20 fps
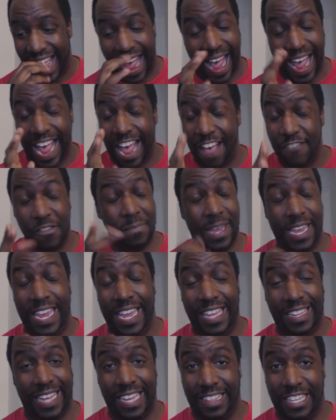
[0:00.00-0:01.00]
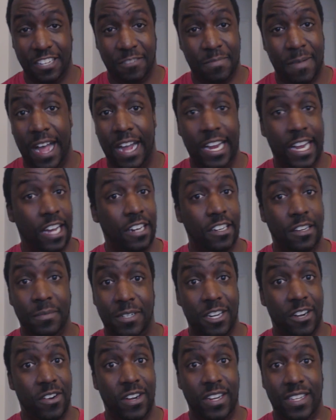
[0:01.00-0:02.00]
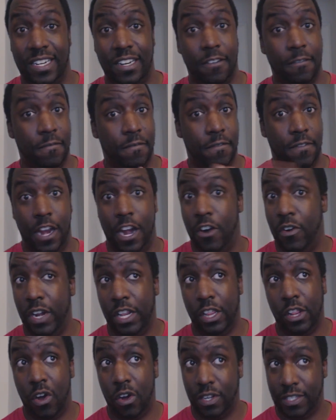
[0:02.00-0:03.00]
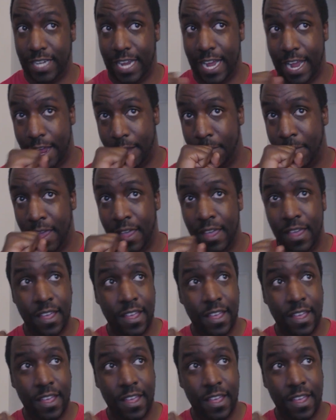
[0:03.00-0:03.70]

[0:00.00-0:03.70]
I haven't been hit like this by a Gundam series in a very long time.